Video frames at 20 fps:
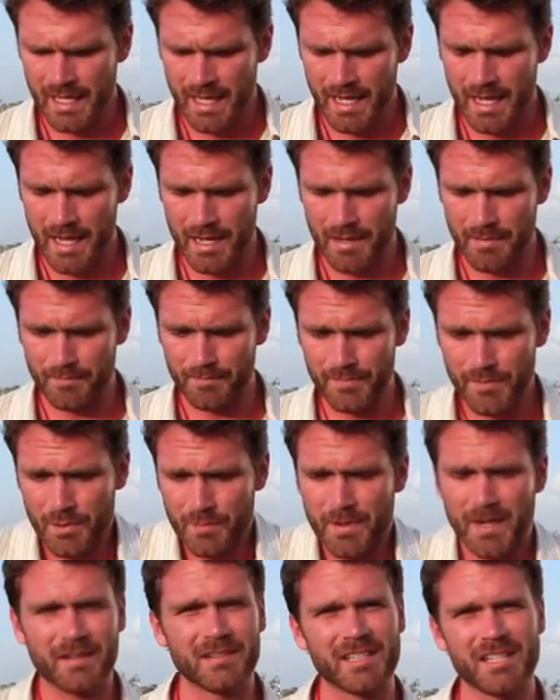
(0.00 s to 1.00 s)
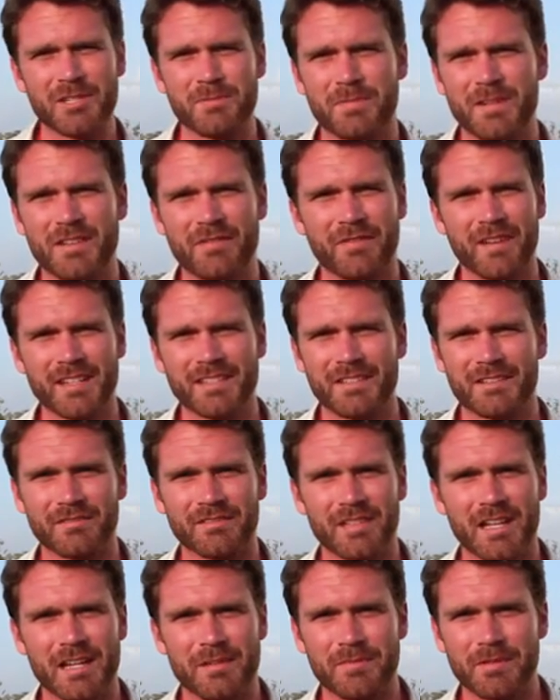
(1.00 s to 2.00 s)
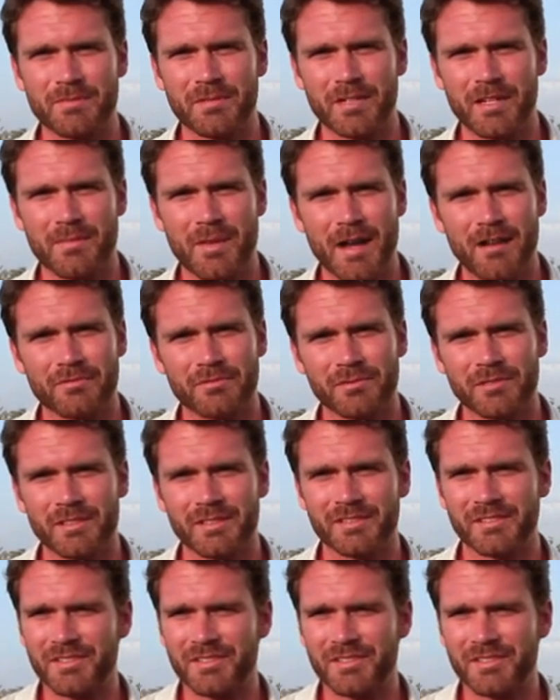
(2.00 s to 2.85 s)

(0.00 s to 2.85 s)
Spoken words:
So apparently it's pretty festive. A lot of people come out for it.